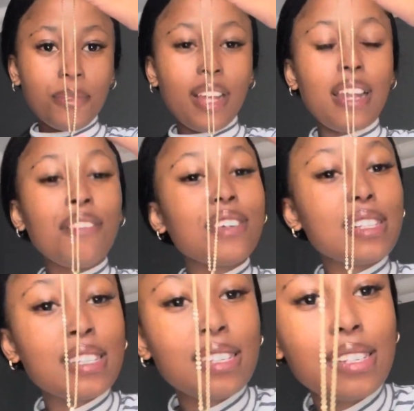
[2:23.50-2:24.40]
love
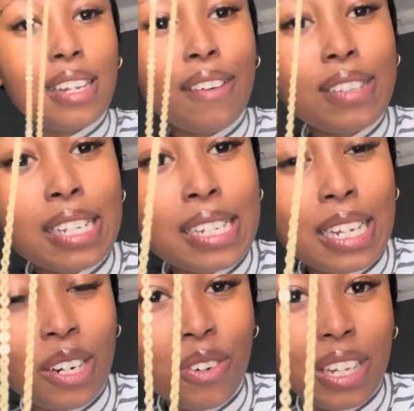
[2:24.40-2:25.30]
it. Love it,
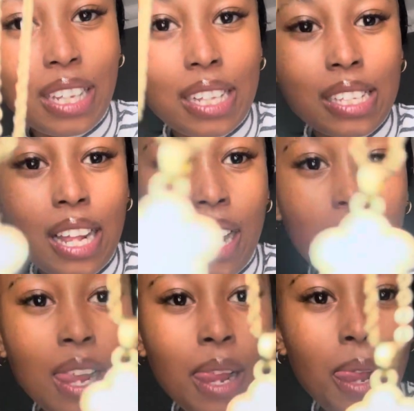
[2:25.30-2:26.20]
Kesana. Look at that.
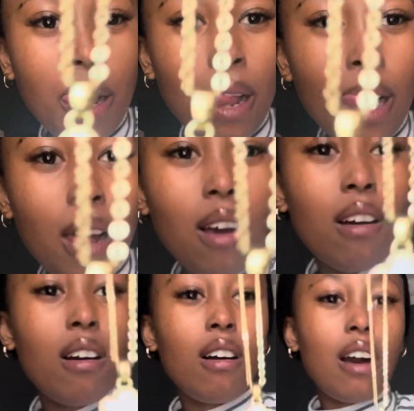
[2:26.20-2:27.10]

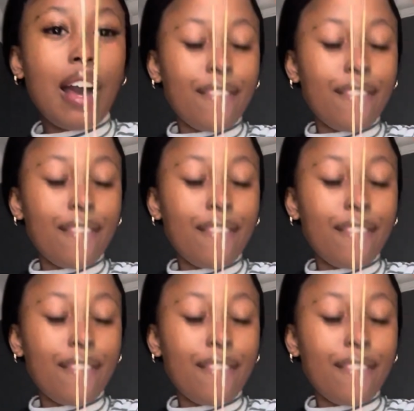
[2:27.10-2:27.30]
I